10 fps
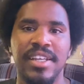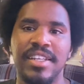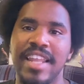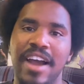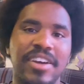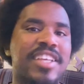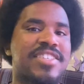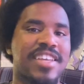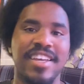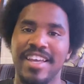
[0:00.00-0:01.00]
Now,
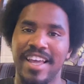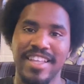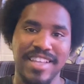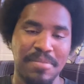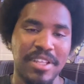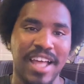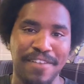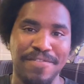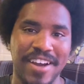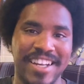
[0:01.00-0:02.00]
it's going to be a lot of
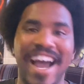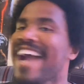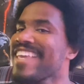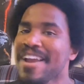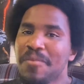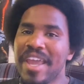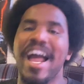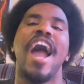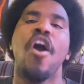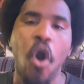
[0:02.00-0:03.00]
fun. I can't wait.
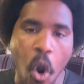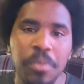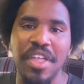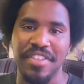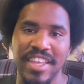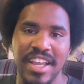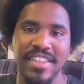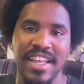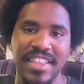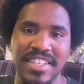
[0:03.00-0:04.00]
I hope that
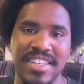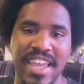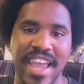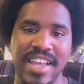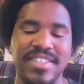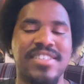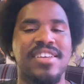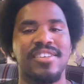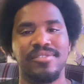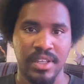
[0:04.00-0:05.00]
they say yes.
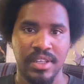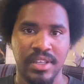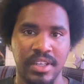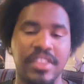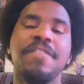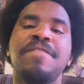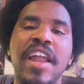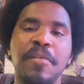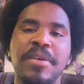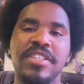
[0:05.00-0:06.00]
The
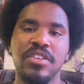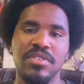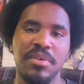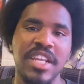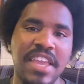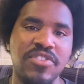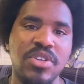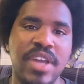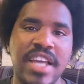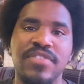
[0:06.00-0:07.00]
final piece of news I'm going to give to
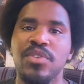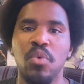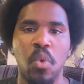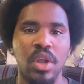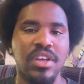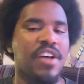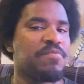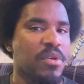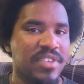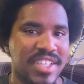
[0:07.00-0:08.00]
you guys from the world of
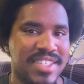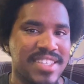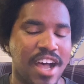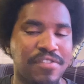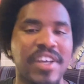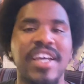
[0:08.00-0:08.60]
movies itself